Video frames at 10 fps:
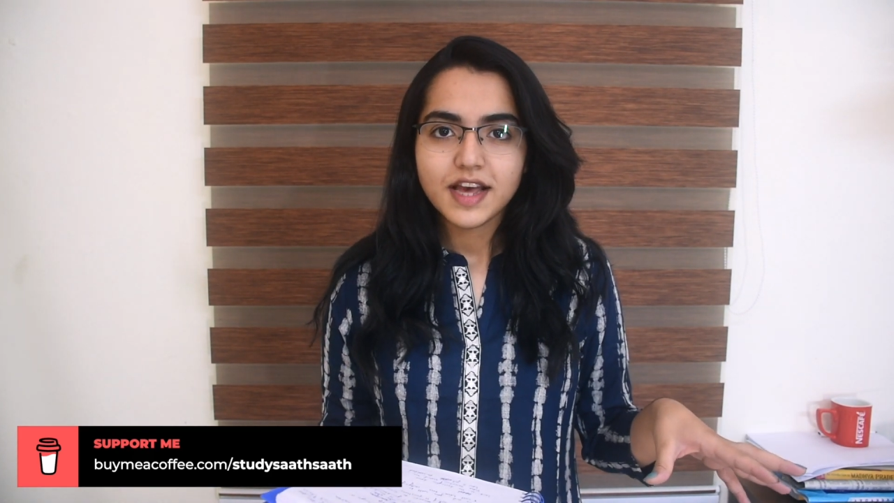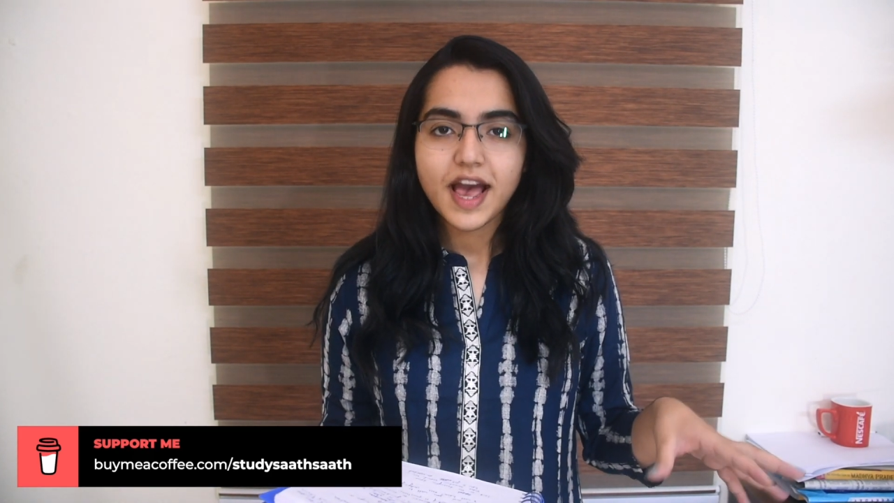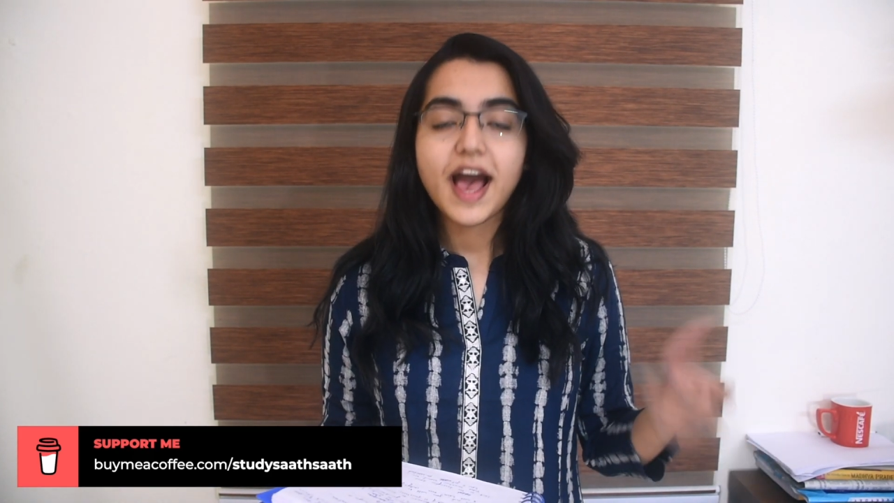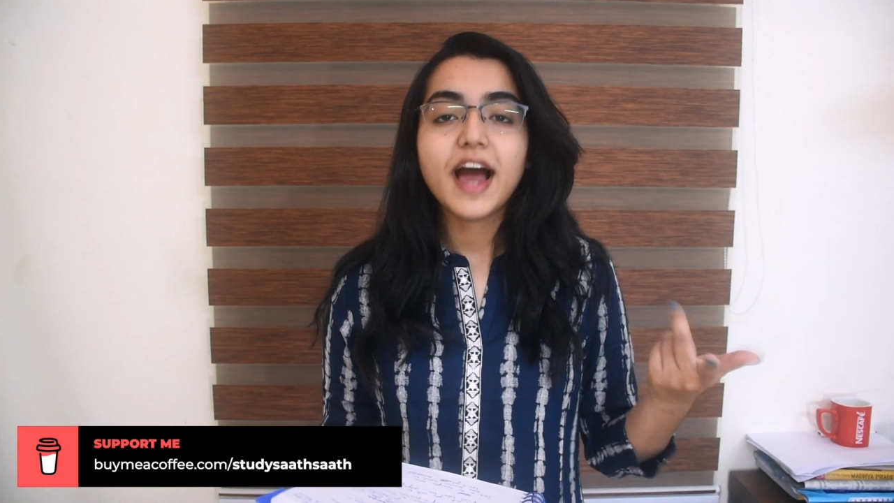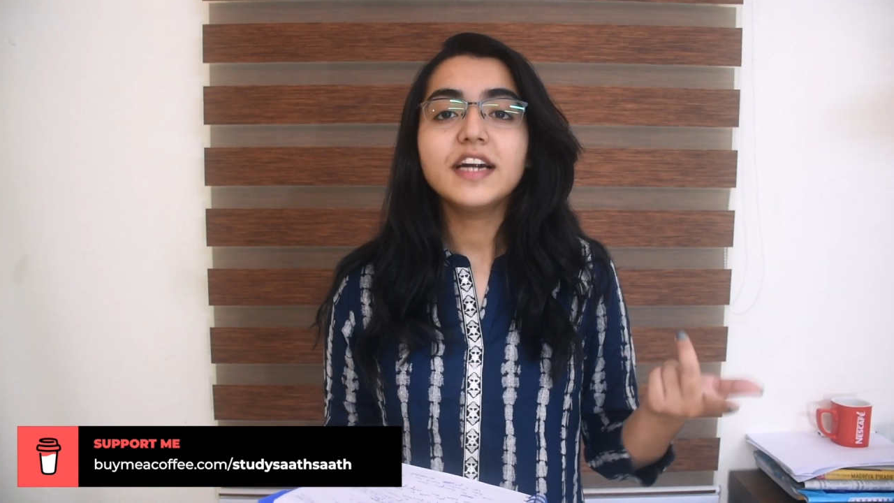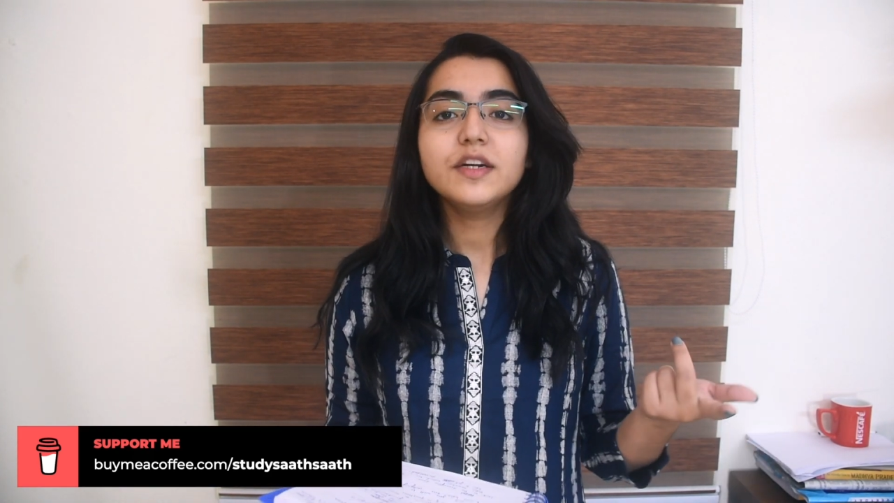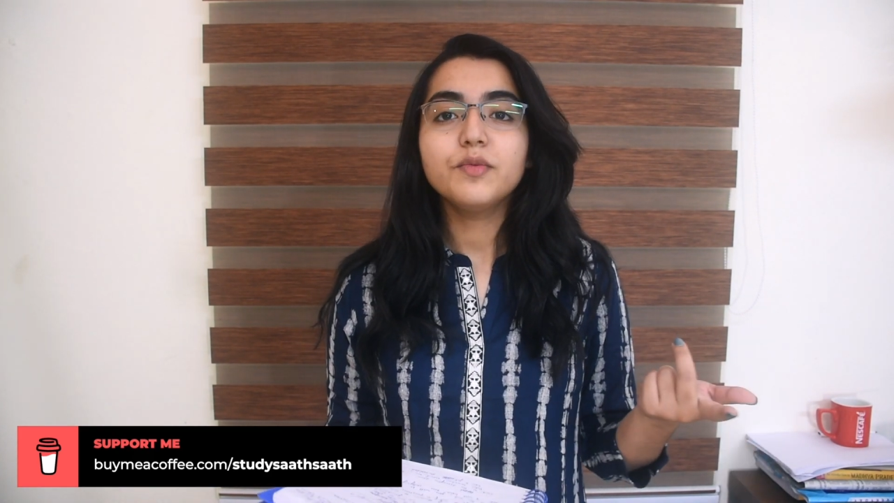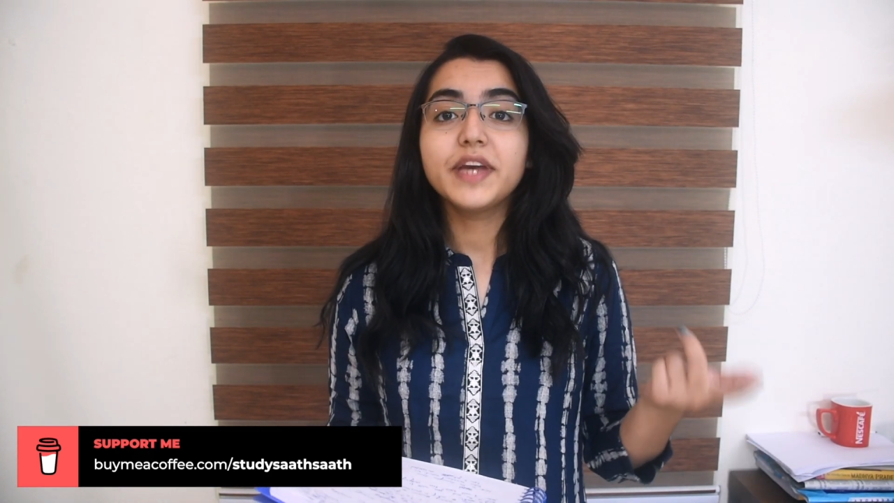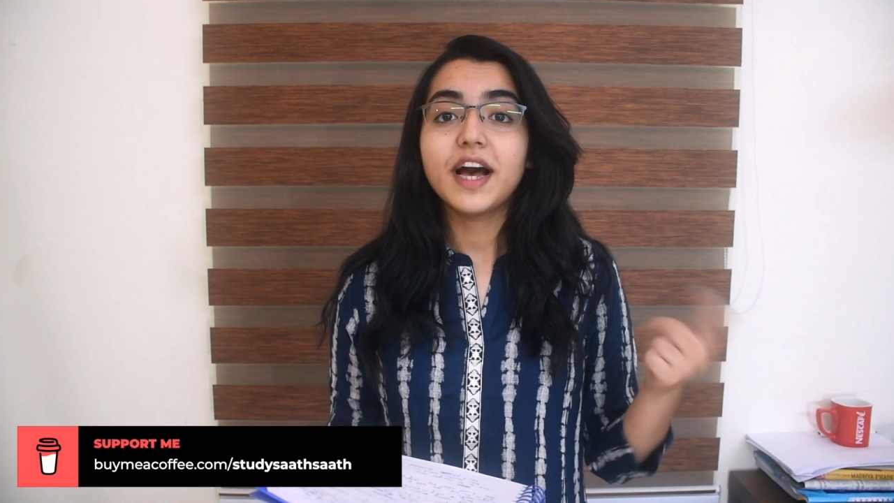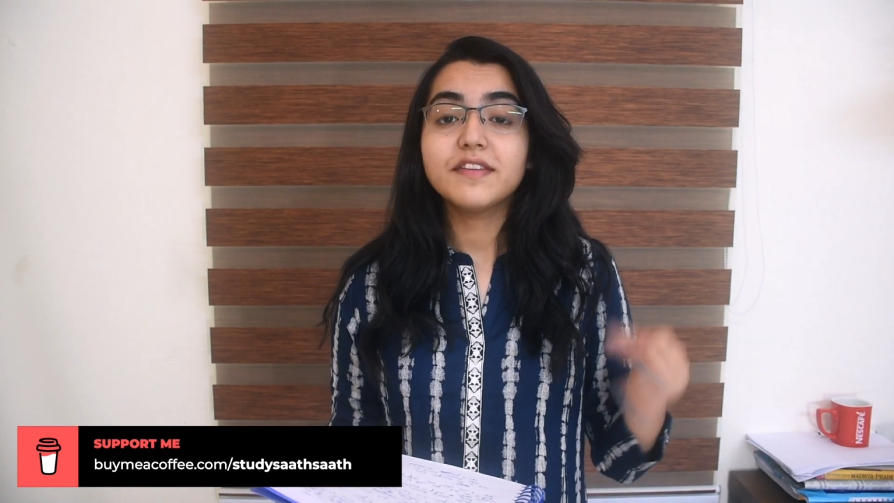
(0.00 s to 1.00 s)
and
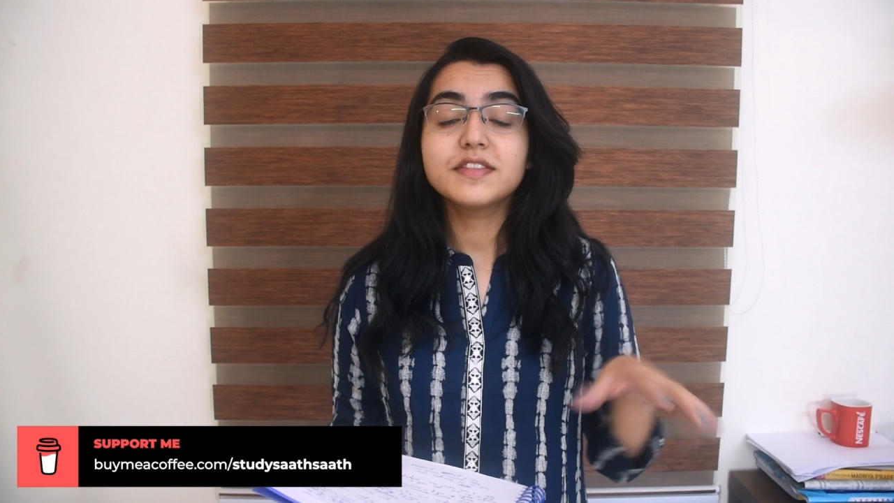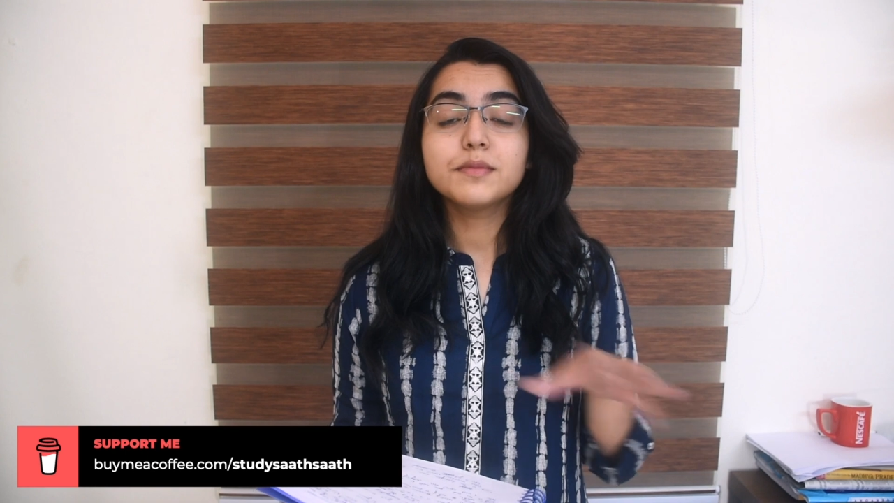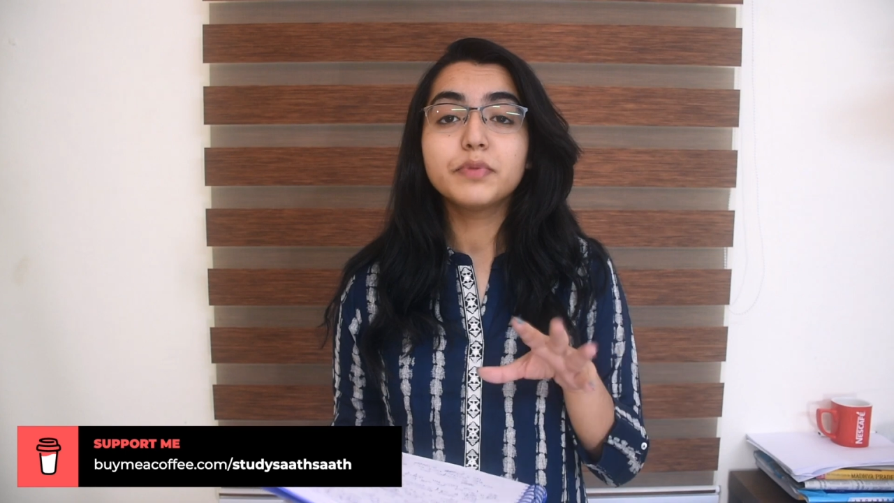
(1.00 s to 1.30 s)
we have some